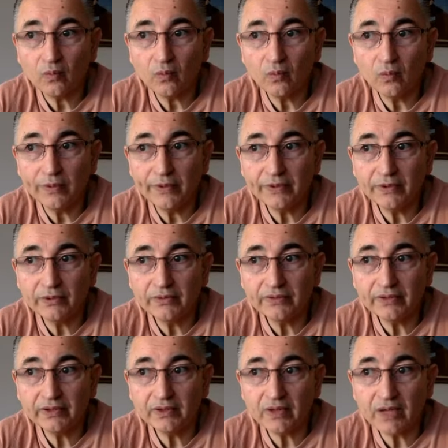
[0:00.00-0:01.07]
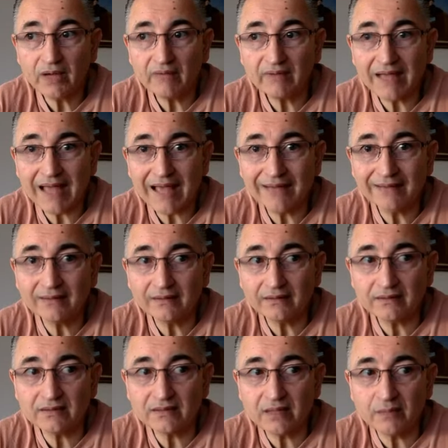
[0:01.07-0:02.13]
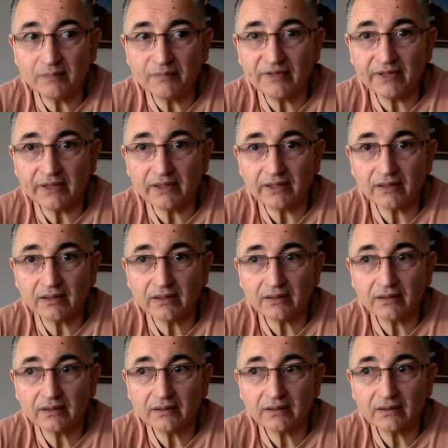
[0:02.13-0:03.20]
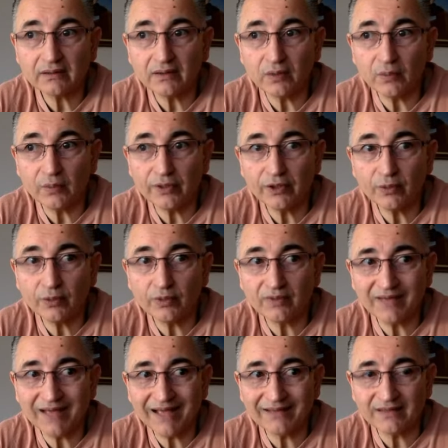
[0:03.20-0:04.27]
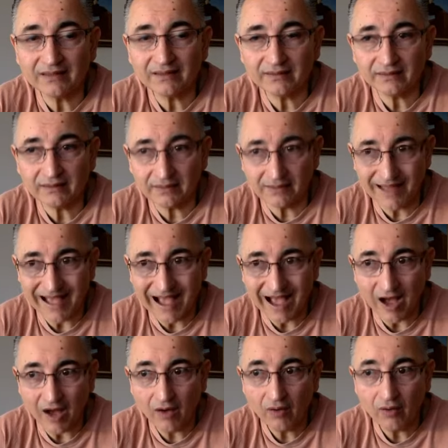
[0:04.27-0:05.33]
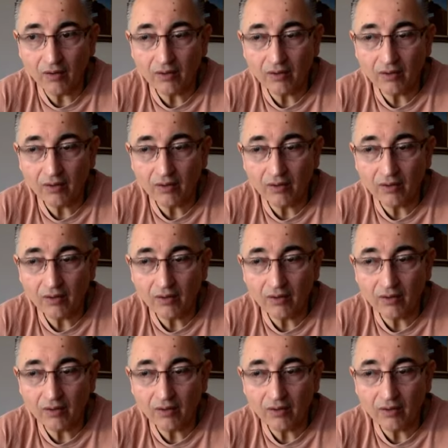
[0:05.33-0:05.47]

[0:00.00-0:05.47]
when you think you haven't handled something the way you would have handled it now,